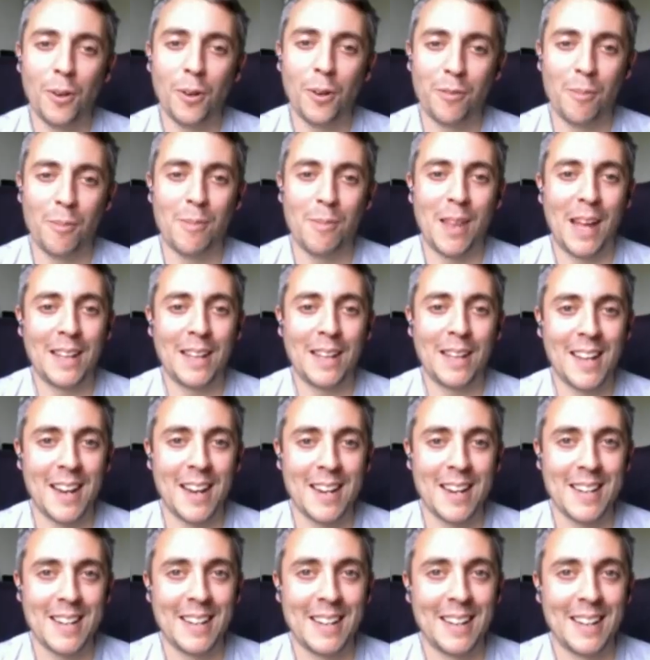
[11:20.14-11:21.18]
of them that
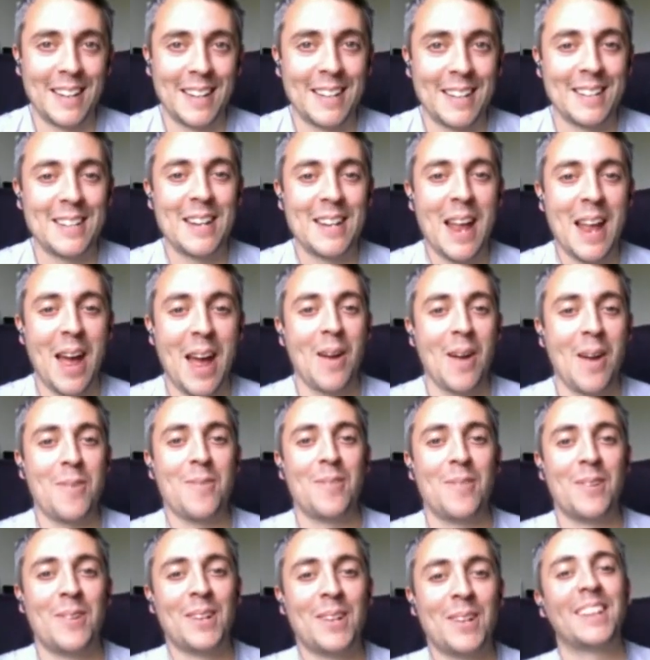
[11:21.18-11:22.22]
tiny, and how
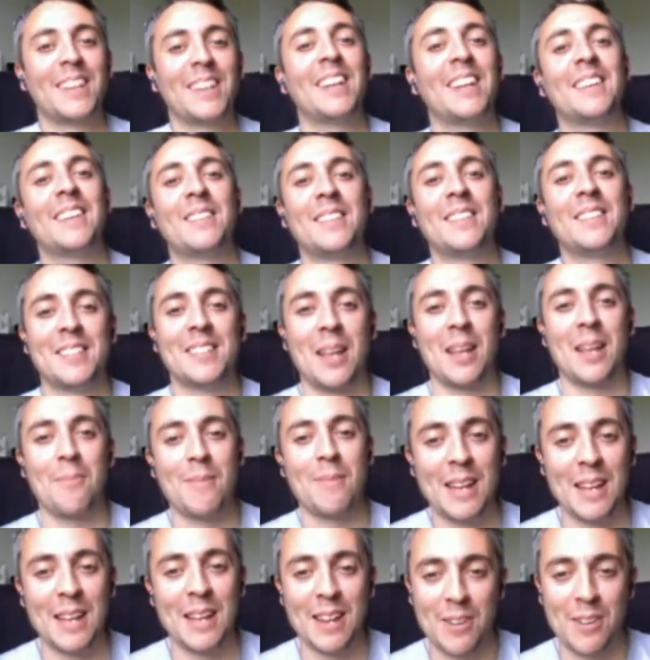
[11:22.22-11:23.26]
does that
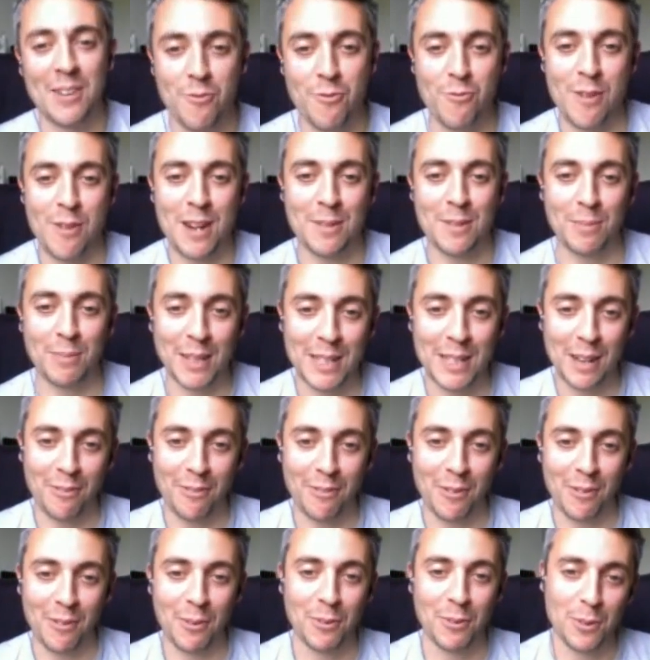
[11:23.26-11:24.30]
make it incredibly
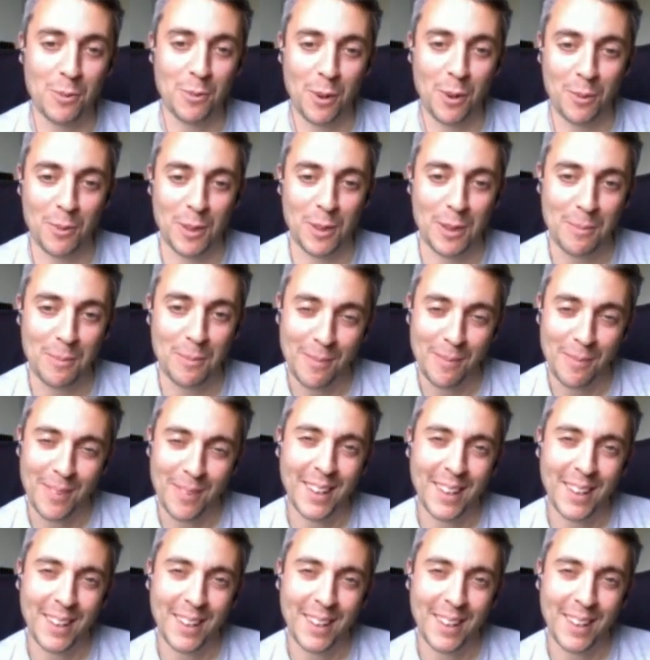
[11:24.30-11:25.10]
difficult to work with them?